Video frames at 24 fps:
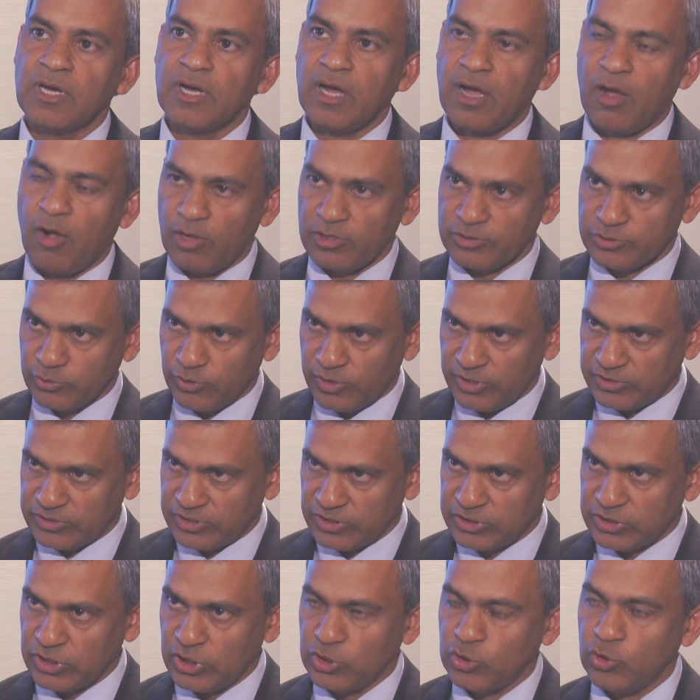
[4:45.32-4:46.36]
also
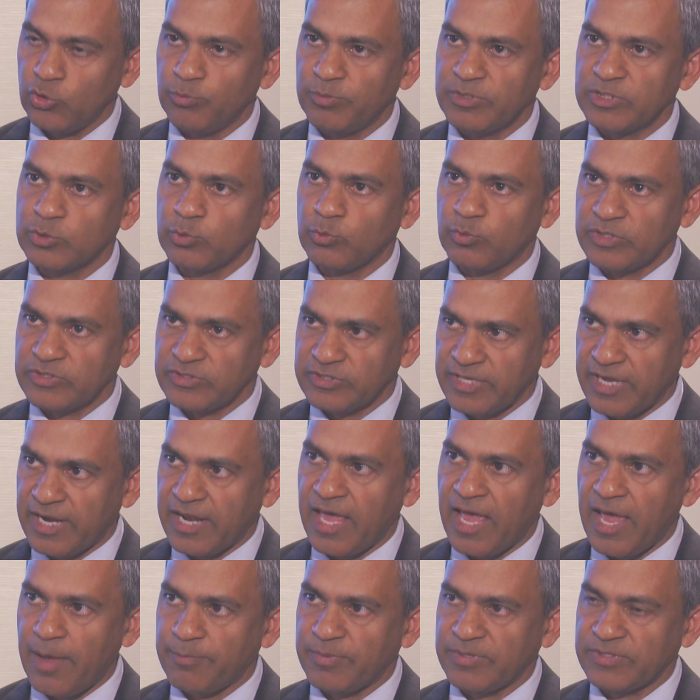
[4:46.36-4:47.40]
exists in humans. Once that
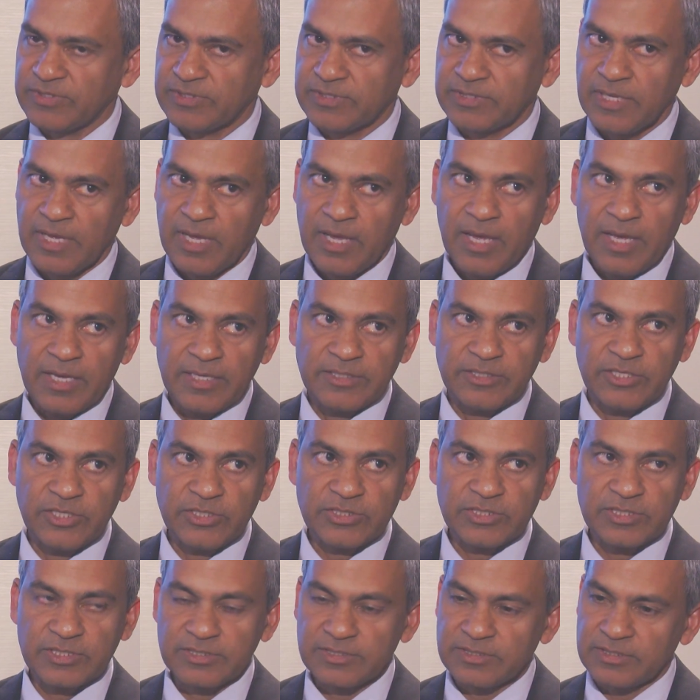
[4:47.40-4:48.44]
happens,
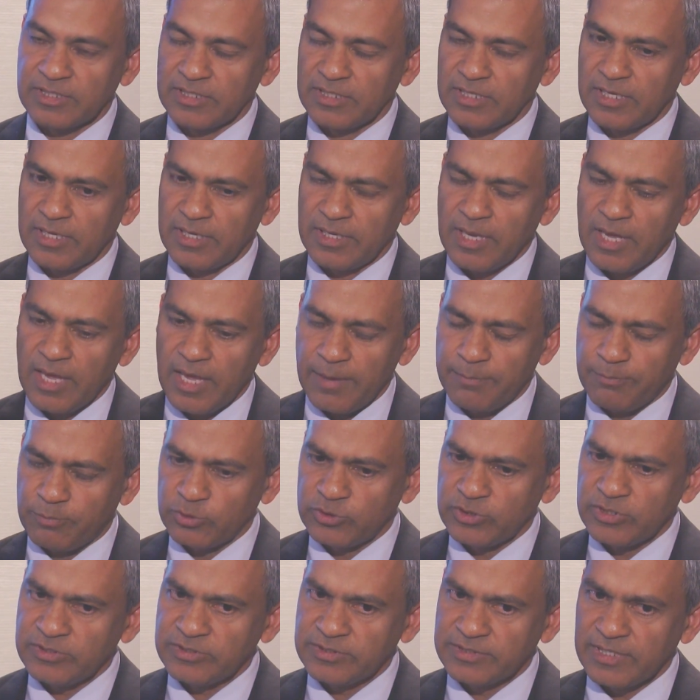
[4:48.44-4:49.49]
this is a
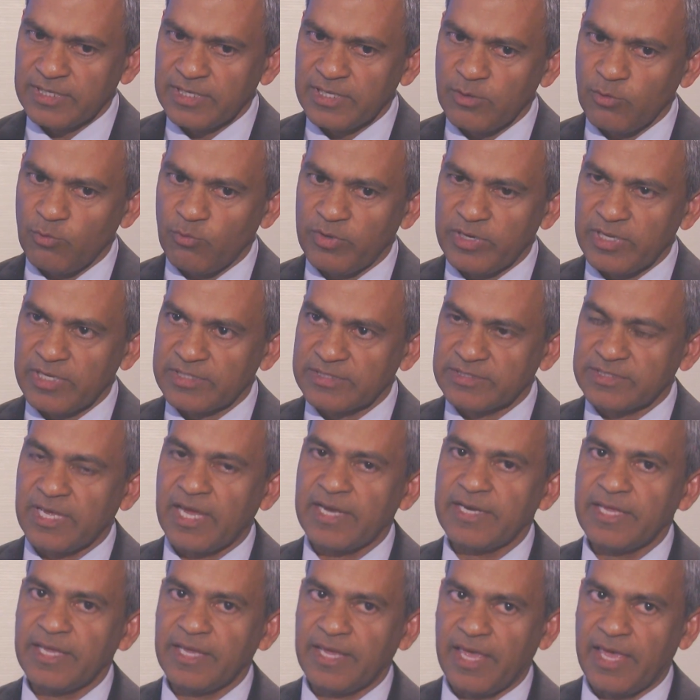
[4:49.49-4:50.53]
potentially very
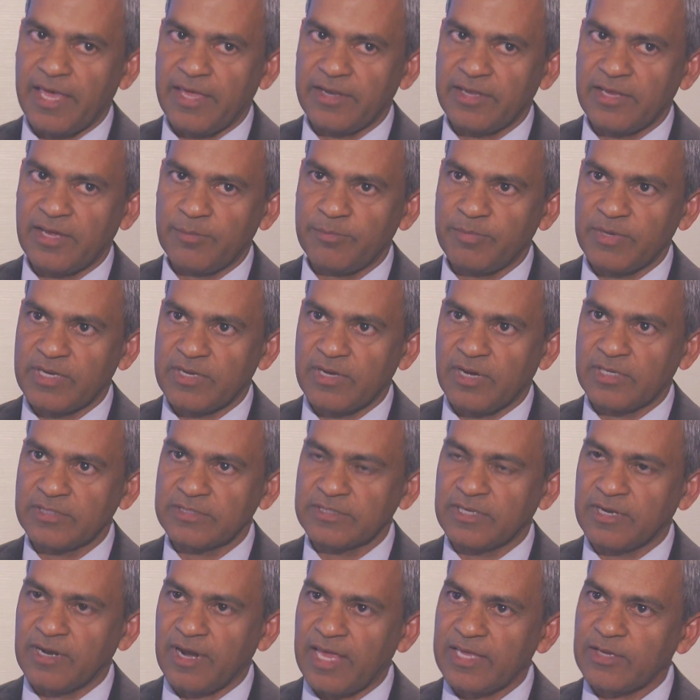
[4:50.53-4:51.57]
exciting area, because
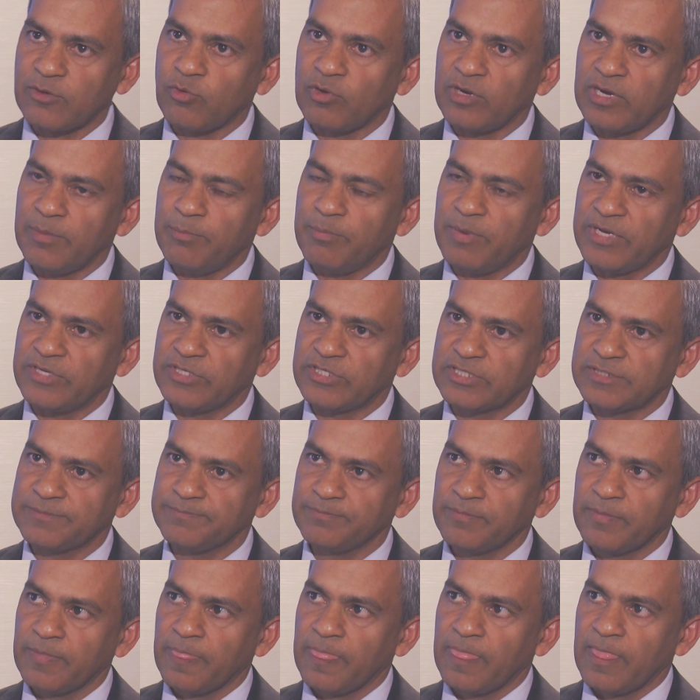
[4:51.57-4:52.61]
glycolipids
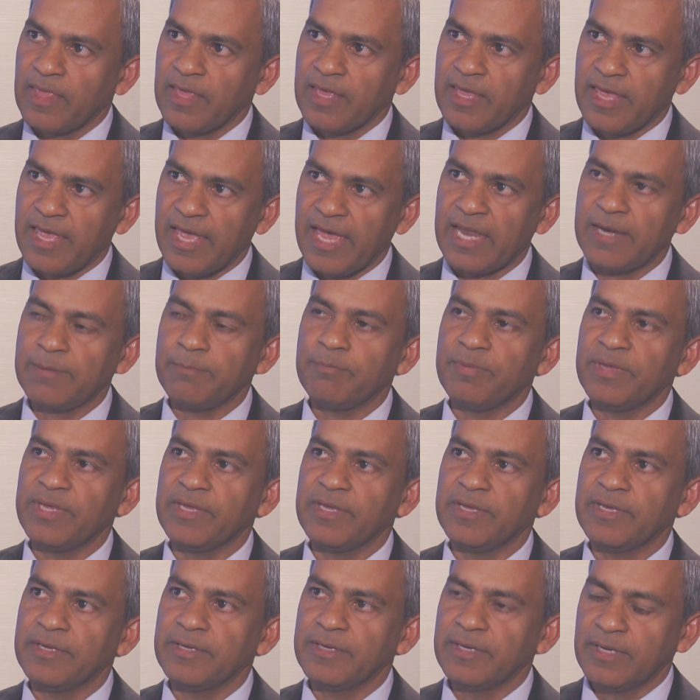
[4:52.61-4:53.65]
can
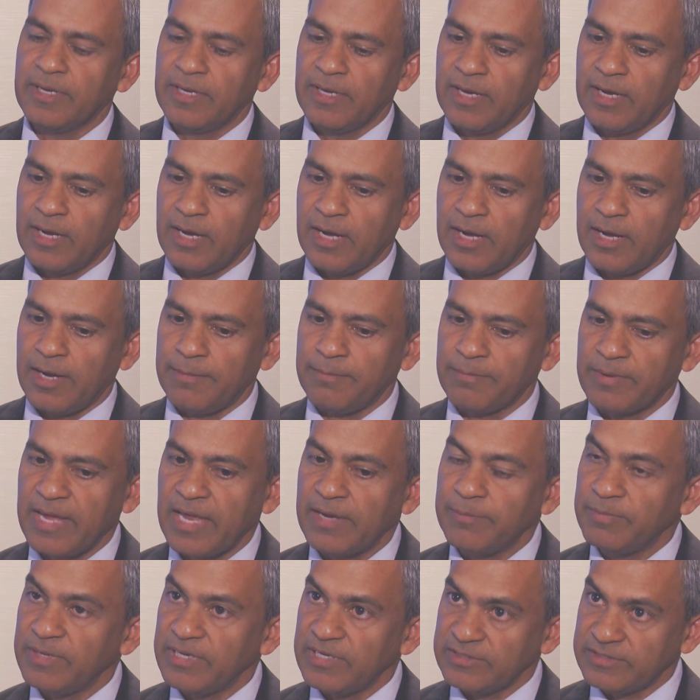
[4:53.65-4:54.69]
be
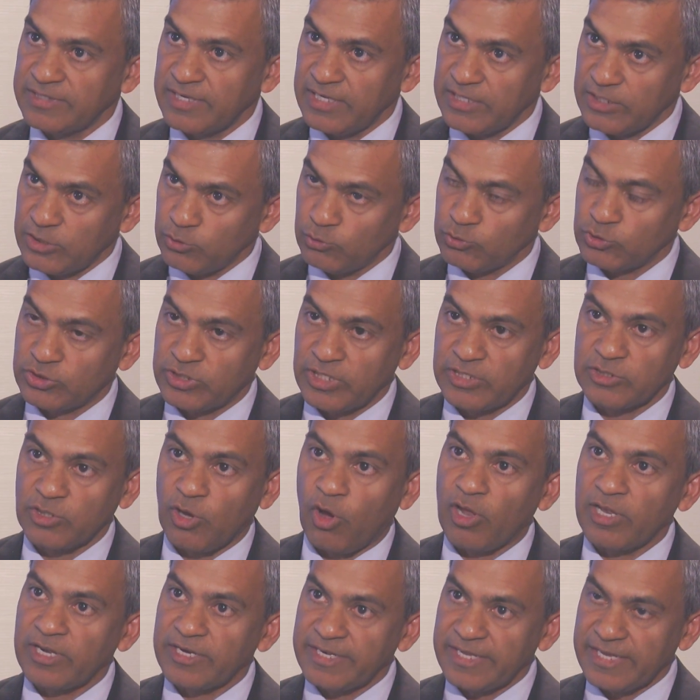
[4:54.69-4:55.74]
easily used. There's
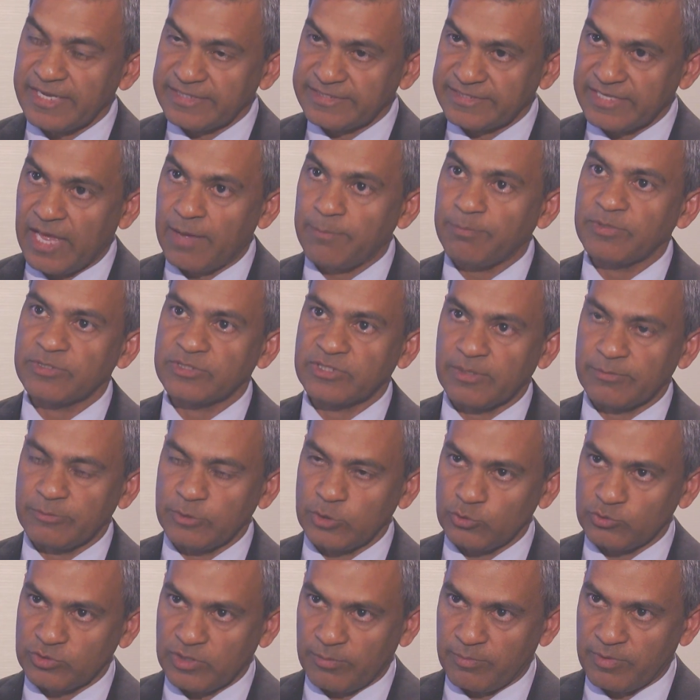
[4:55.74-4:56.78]
already examples of
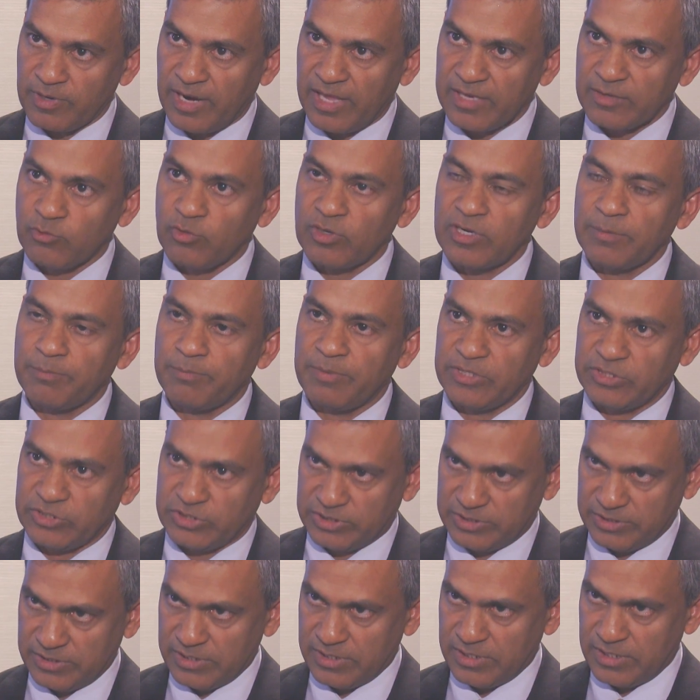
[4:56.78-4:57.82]
use of
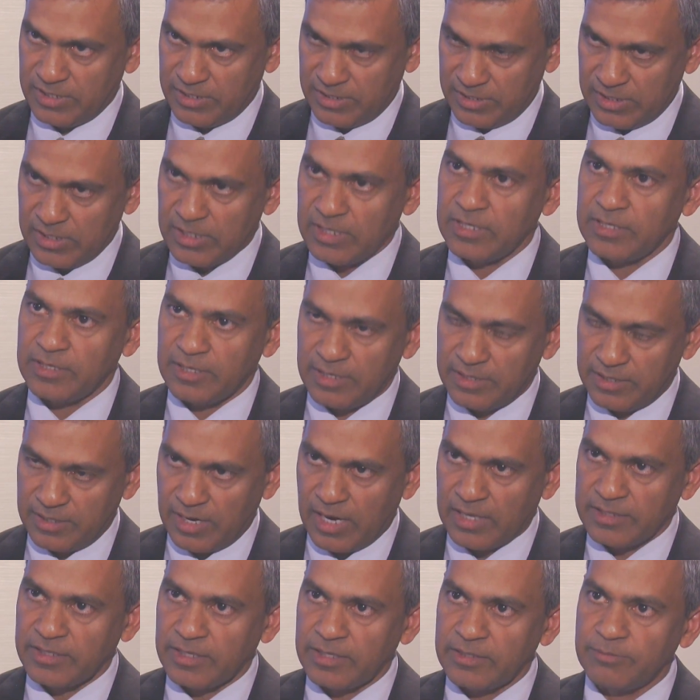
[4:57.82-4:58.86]
glycolipids
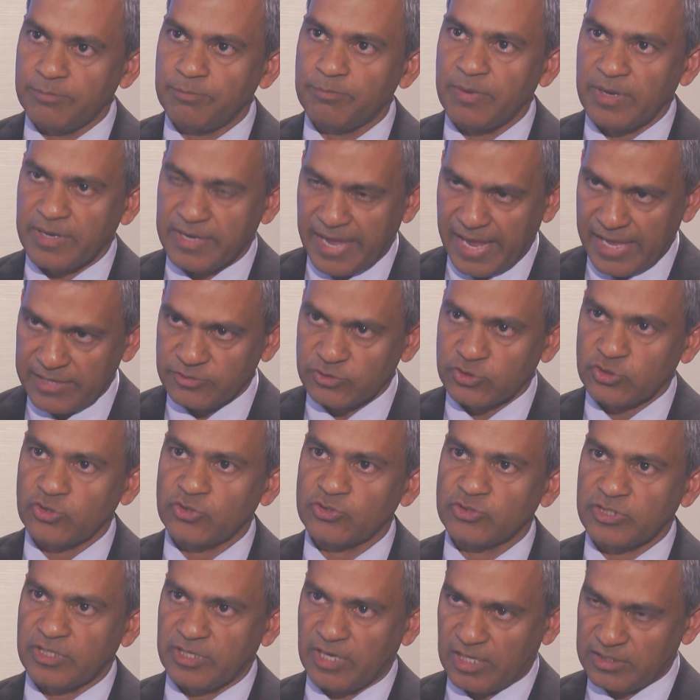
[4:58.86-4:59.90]
in
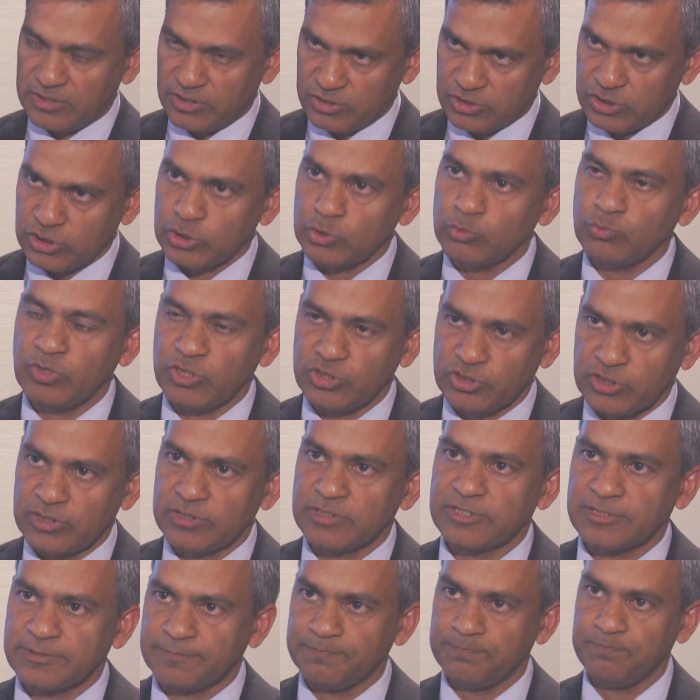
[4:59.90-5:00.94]
cancers and other
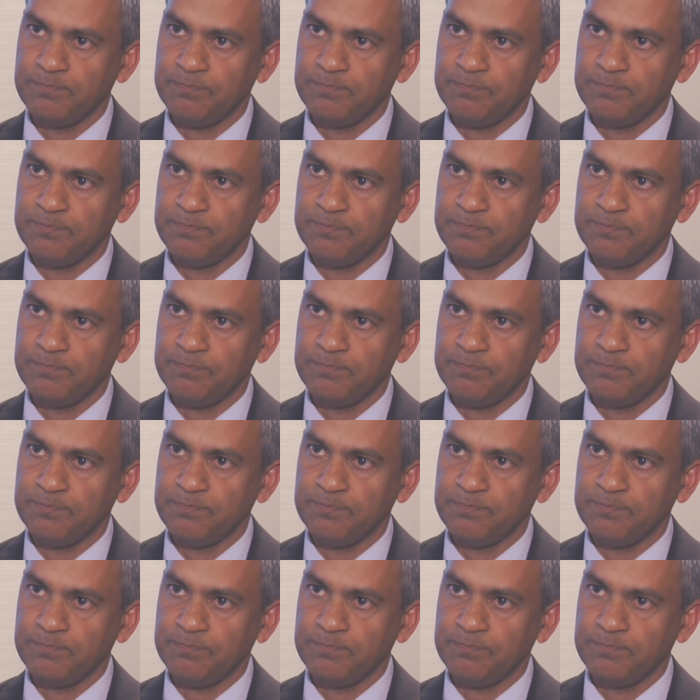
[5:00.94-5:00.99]
situations.